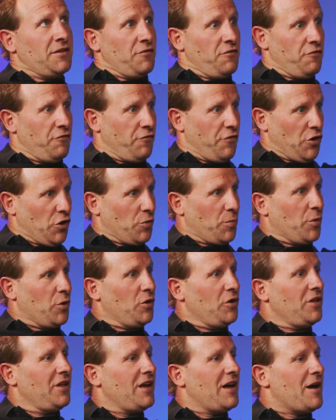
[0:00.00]

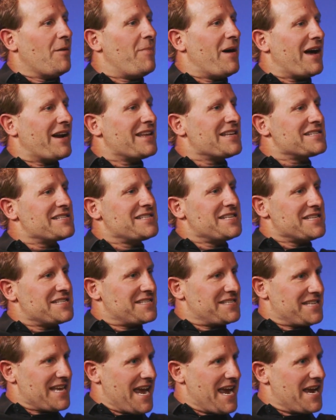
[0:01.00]
verbal about his
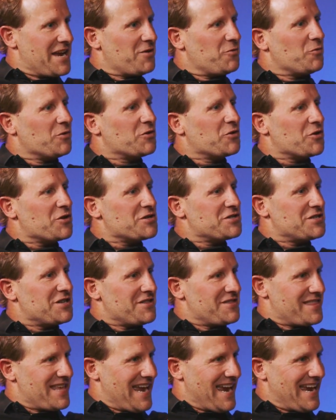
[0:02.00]
disdain with Christian
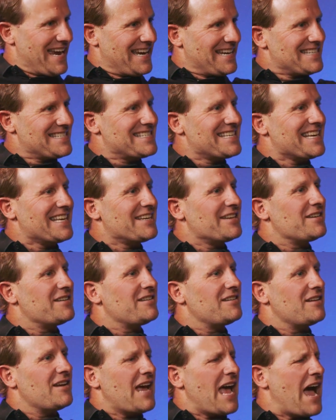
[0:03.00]
things
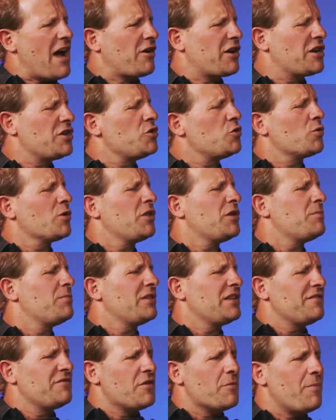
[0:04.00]
and how can you really
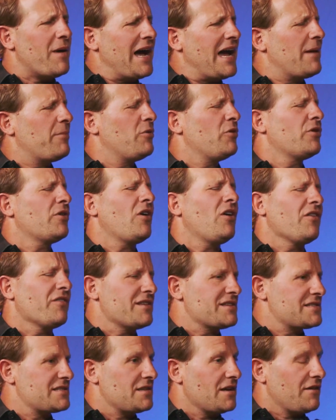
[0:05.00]
believe the Bible and all
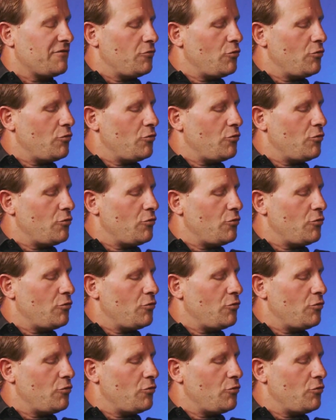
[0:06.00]
this stuff.